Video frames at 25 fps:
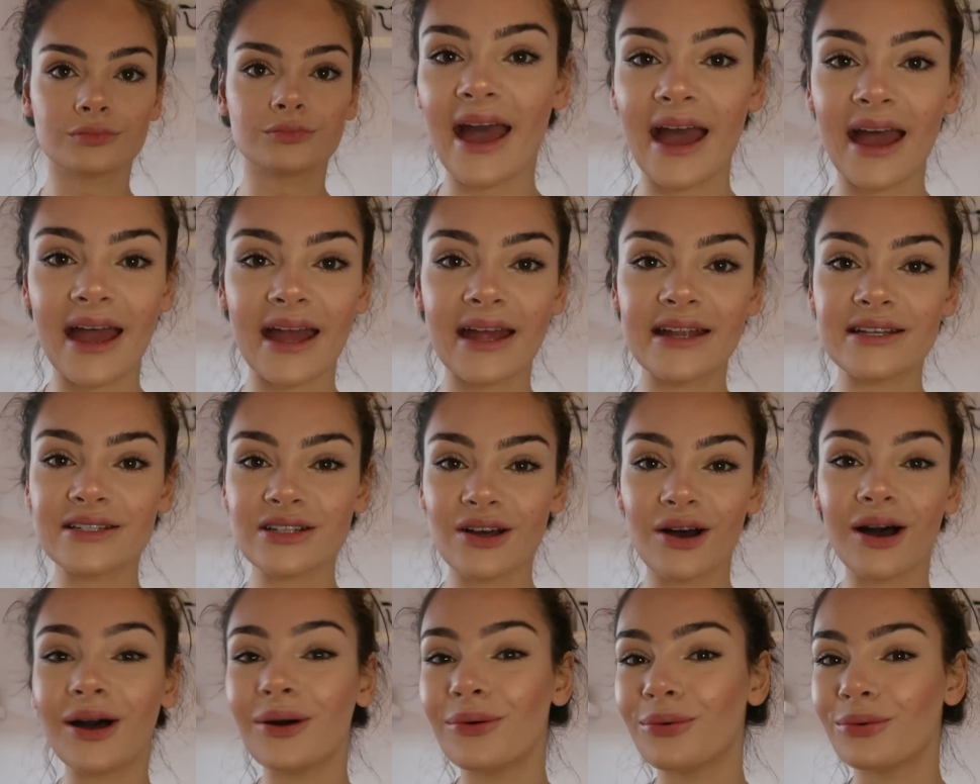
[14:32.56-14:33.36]

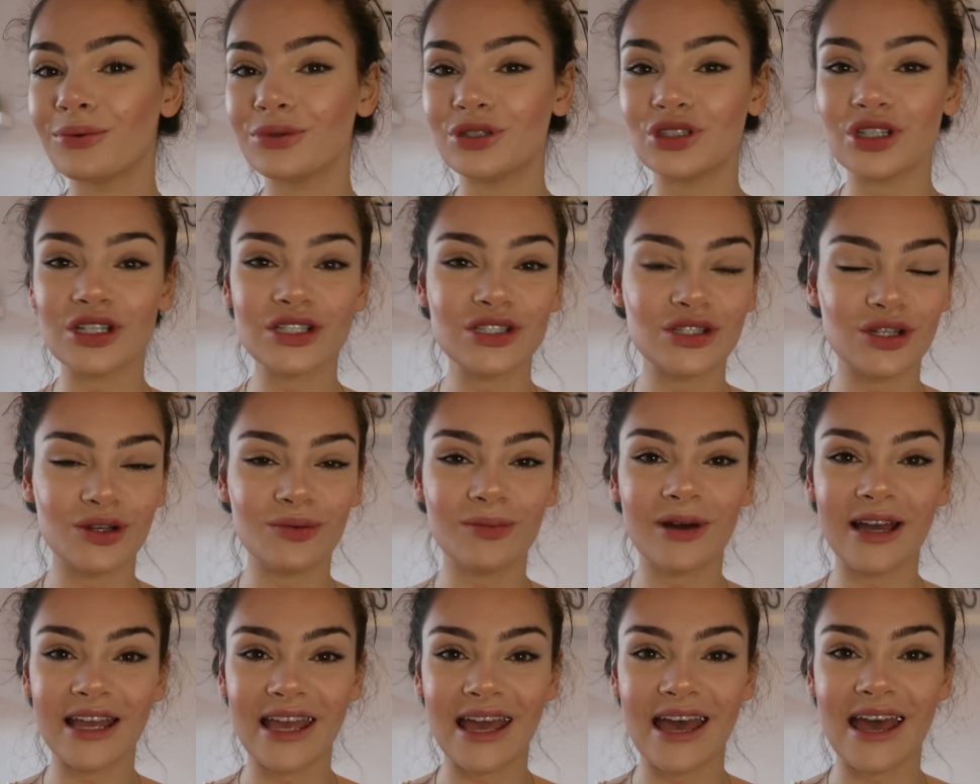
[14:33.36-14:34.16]
and I will just
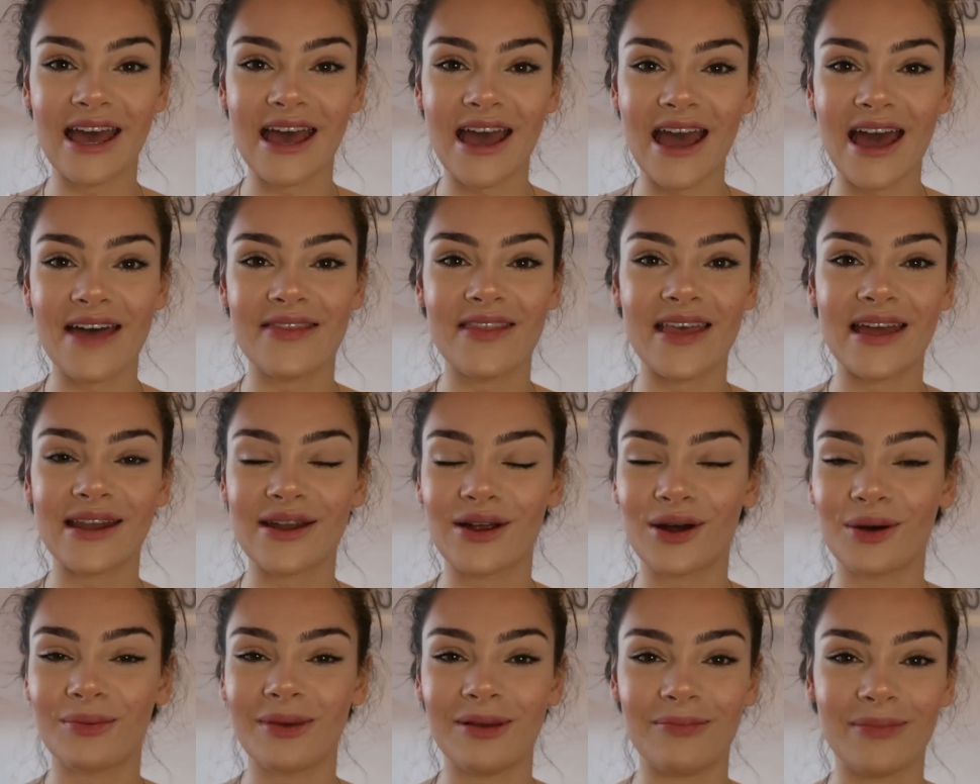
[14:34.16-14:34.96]
do my hair, and
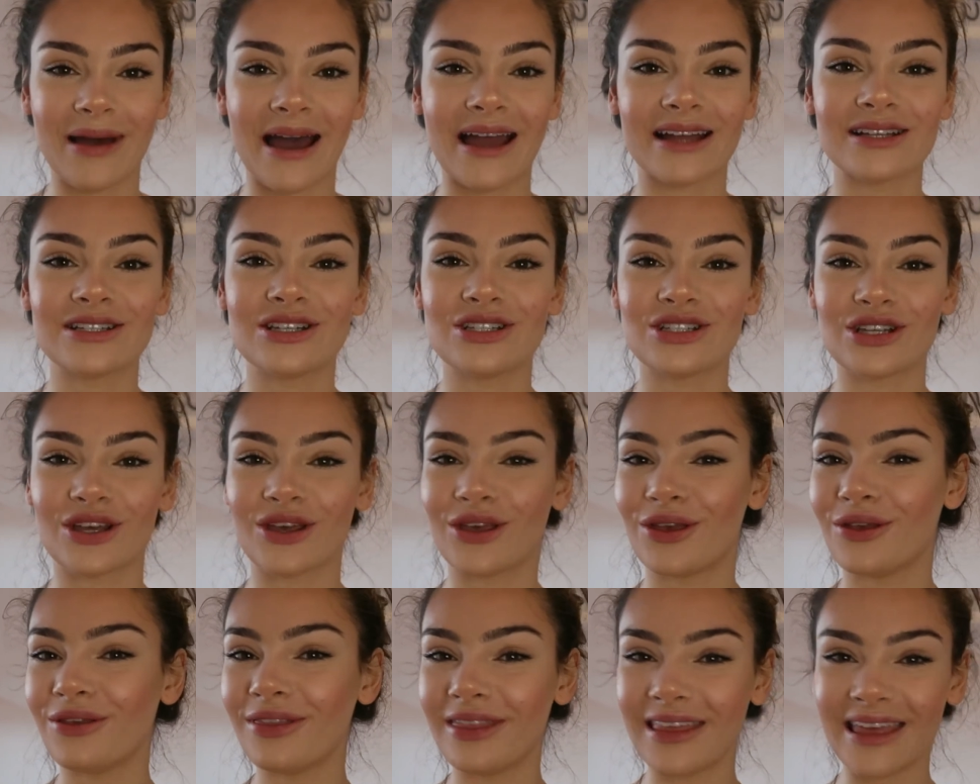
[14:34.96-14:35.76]
then I'll be back to
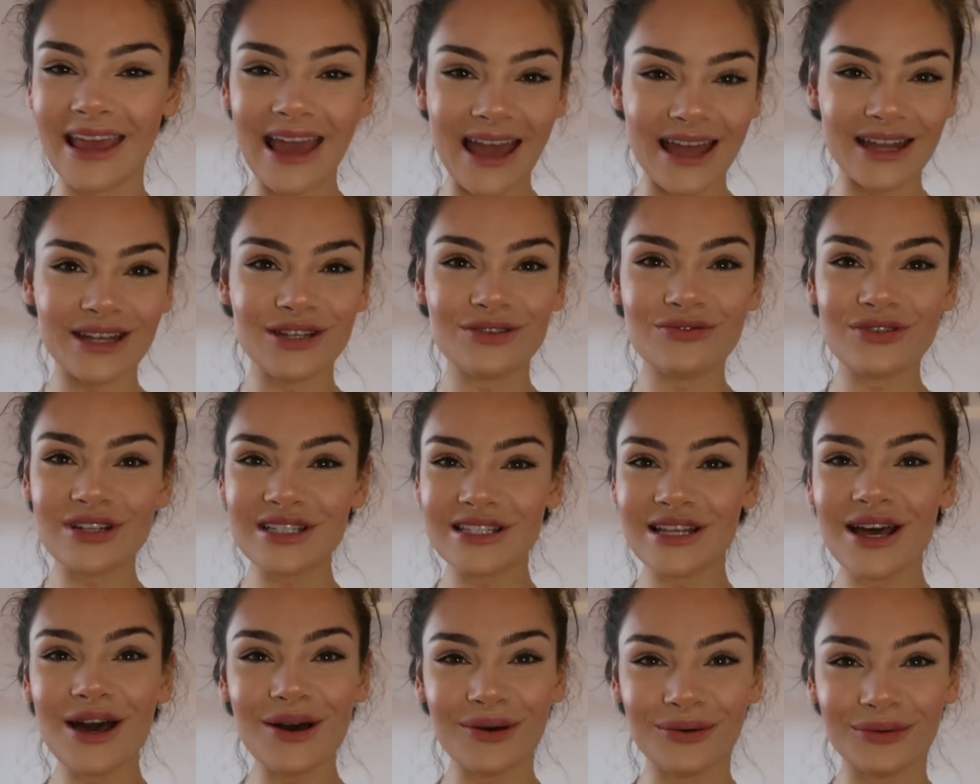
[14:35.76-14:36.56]
show you the end
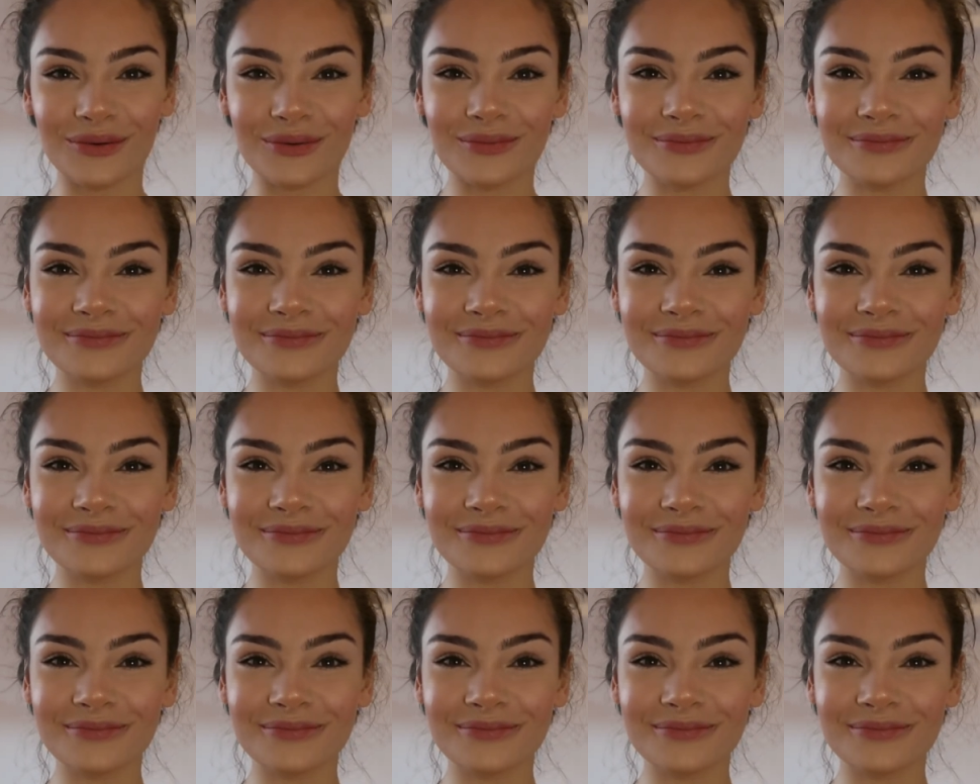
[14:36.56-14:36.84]
result.